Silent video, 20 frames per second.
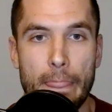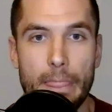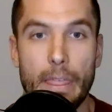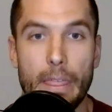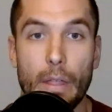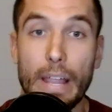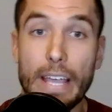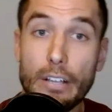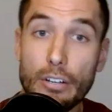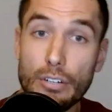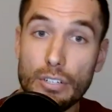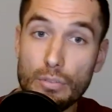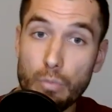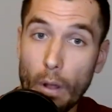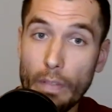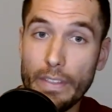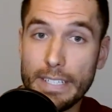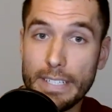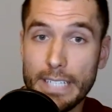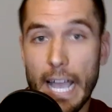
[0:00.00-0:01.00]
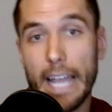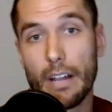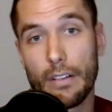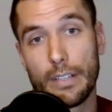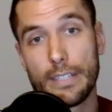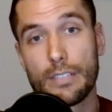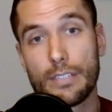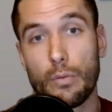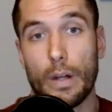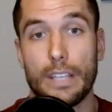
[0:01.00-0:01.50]
The Lakers won the
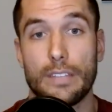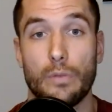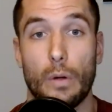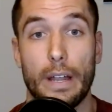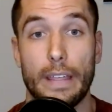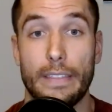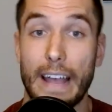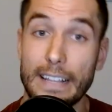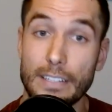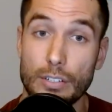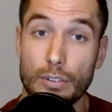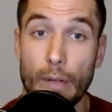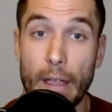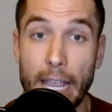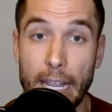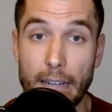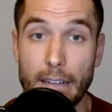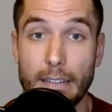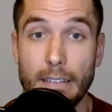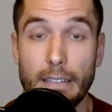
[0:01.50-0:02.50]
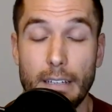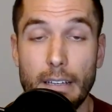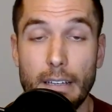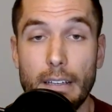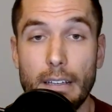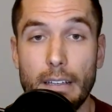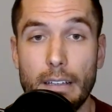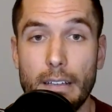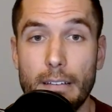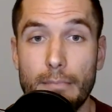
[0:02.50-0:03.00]
title in 2020. That's great.
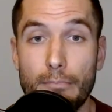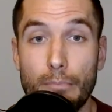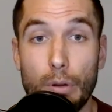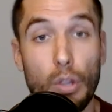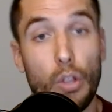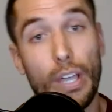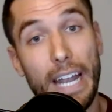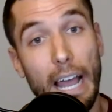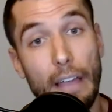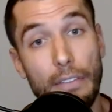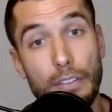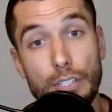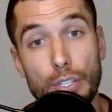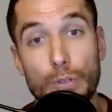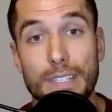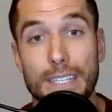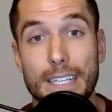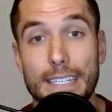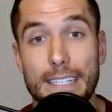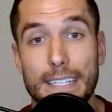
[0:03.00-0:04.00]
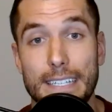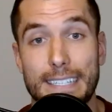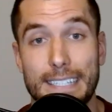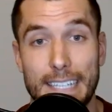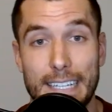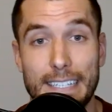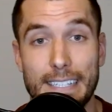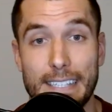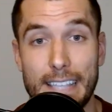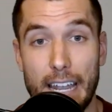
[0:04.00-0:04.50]
But look at how the two seasons
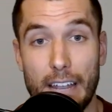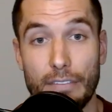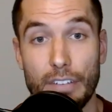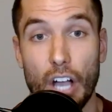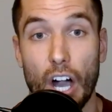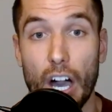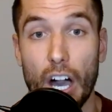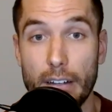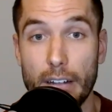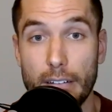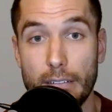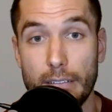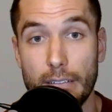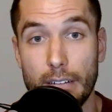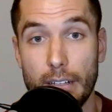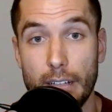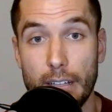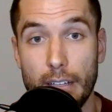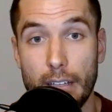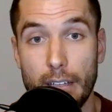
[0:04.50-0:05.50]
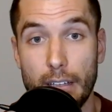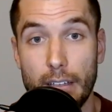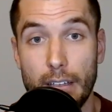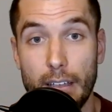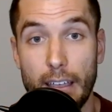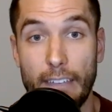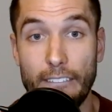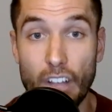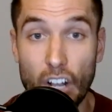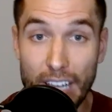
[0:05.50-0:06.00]
since then have gone.
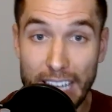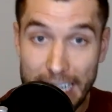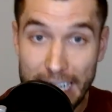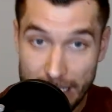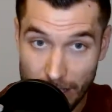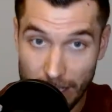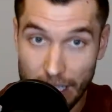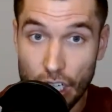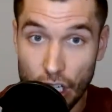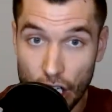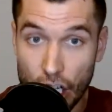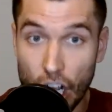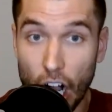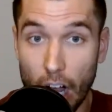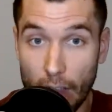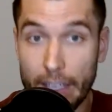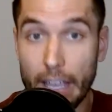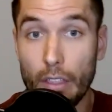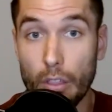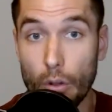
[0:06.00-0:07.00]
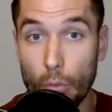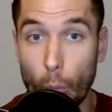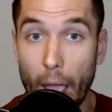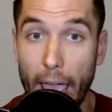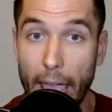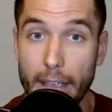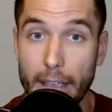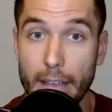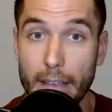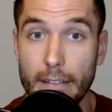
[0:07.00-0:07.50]
It very easily could have gone the other
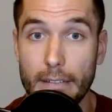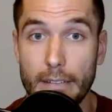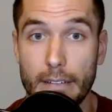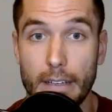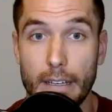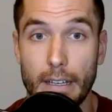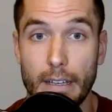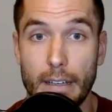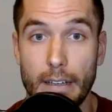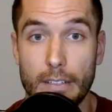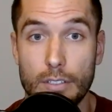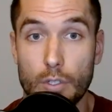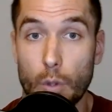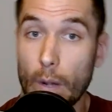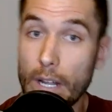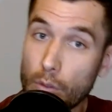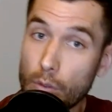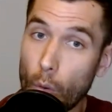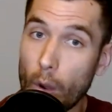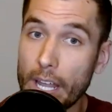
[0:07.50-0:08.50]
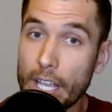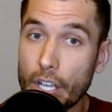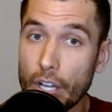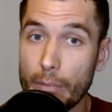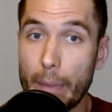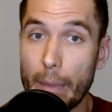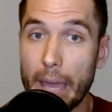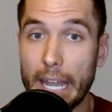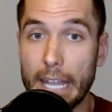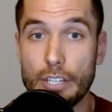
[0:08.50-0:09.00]
way. 2020 could
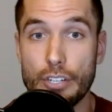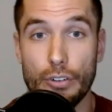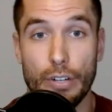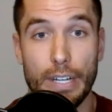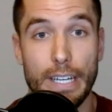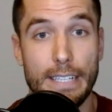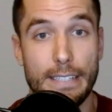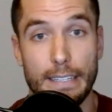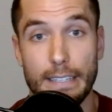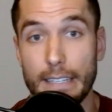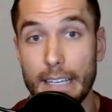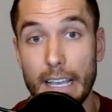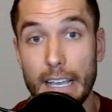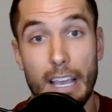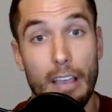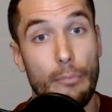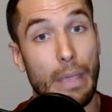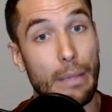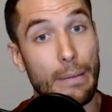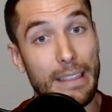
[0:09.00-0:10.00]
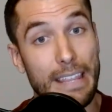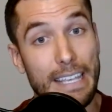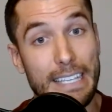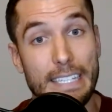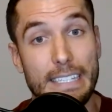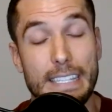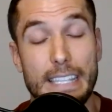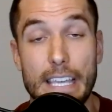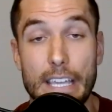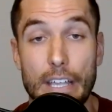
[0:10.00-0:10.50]
have been injuries, and maybe
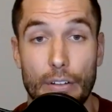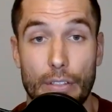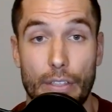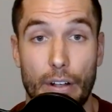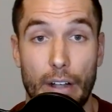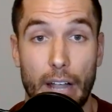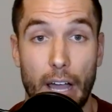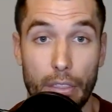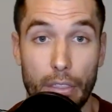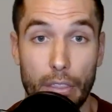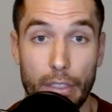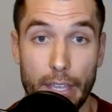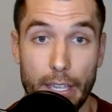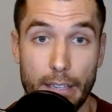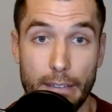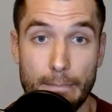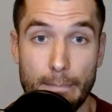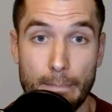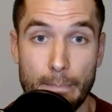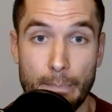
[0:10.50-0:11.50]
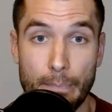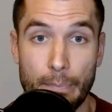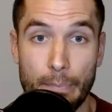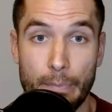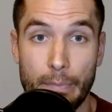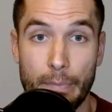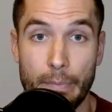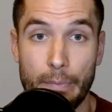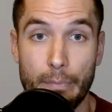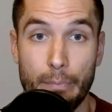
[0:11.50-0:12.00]
this is the year they're healthy.
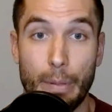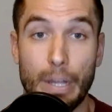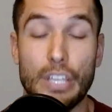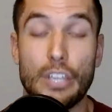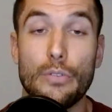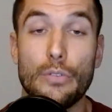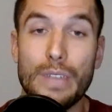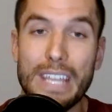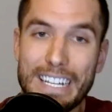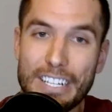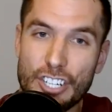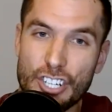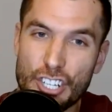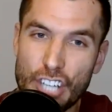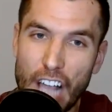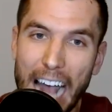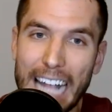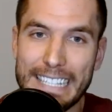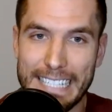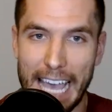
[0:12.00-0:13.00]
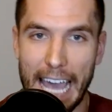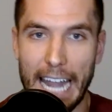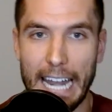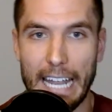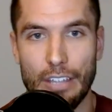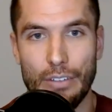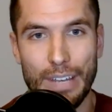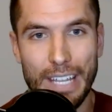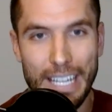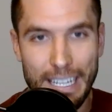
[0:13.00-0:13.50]
But you need shots at
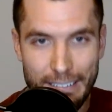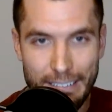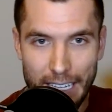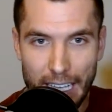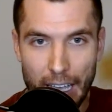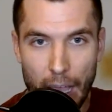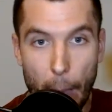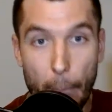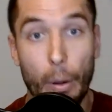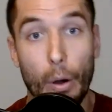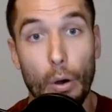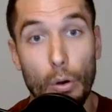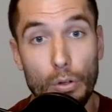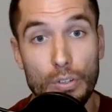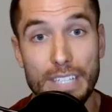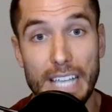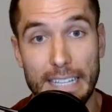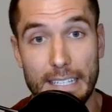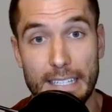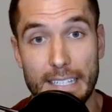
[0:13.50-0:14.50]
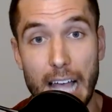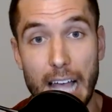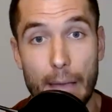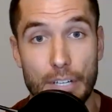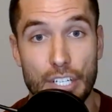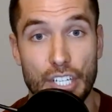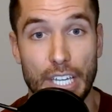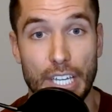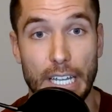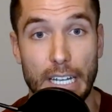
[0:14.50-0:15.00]
it. You need pulls at the slot
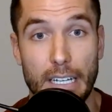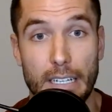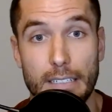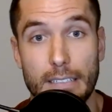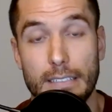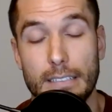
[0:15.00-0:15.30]
machine